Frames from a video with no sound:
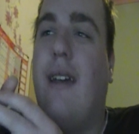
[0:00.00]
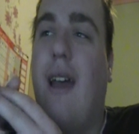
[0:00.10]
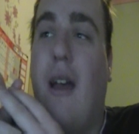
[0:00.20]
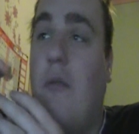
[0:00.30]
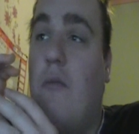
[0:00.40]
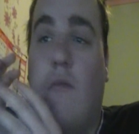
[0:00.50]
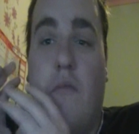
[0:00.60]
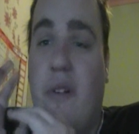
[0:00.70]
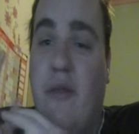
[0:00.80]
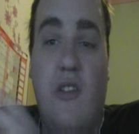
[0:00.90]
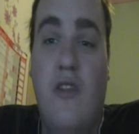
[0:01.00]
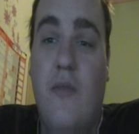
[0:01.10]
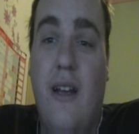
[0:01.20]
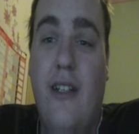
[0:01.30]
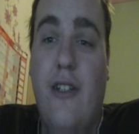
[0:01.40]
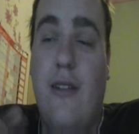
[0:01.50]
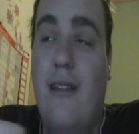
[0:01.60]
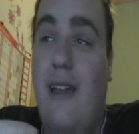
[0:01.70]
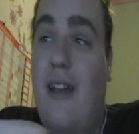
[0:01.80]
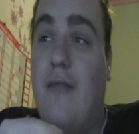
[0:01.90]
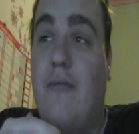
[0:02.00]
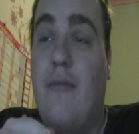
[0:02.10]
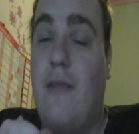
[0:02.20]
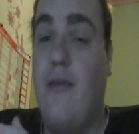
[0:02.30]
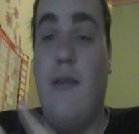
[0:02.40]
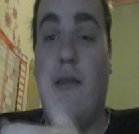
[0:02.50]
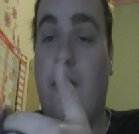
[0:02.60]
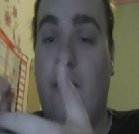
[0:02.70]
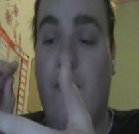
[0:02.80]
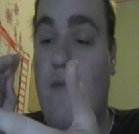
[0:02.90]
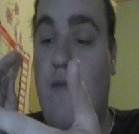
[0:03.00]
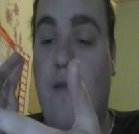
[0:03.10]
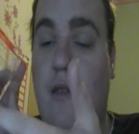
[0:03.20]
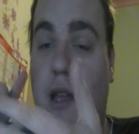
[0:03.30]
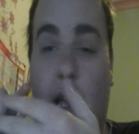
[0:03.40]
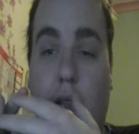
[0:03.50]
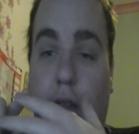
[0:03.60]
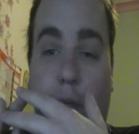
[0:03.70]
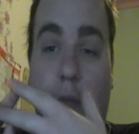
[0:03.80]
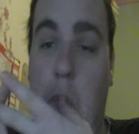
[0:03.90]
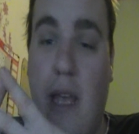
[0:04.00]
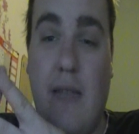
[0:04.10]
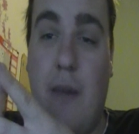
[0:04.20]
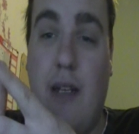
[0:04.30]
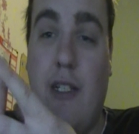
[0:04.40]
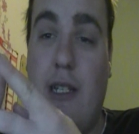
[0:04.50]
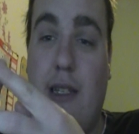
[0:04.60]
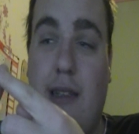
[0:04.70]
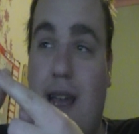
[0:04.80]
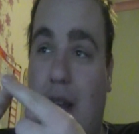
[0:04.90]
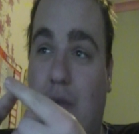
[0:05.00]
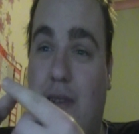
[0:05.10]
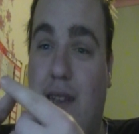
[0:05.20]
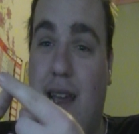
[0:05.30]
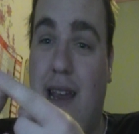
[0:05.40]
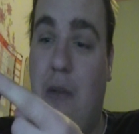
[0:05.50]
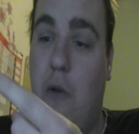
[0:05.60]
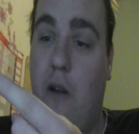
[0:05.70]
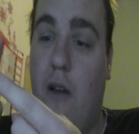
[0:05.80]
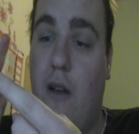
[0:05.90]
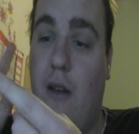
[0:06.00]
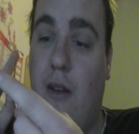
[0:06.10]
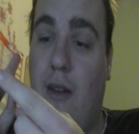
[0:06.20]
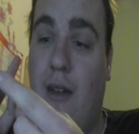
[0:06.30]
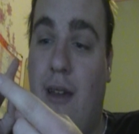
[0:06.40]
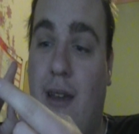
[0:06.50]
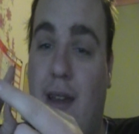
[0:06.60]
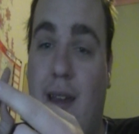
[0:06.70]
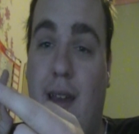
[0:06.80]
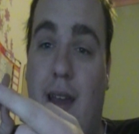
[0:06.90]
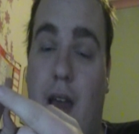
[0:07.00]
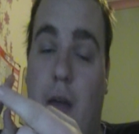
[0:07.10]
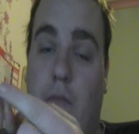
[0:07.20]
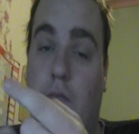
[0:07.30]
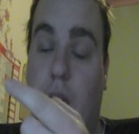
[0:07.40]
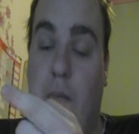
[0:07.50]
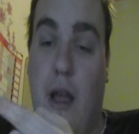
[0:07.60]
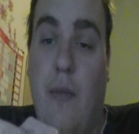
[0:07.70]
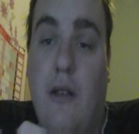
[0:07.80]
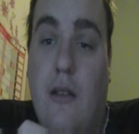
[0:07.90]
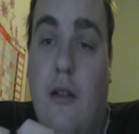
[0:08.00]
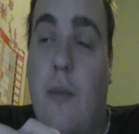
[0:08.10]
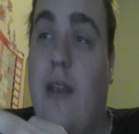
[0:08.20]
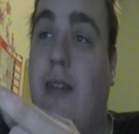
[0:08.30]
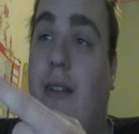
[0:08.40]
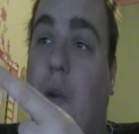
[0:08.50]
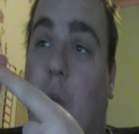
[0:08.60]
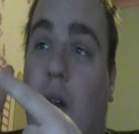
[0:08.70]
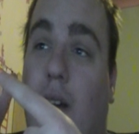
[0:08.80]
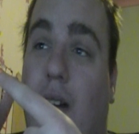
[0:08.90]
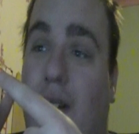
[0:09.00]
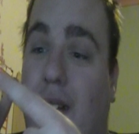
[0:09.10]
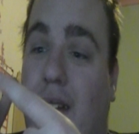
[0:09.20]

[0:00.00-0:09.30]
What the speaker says: But it was a good match. The best matches, I would say, were, in my personal opinion, were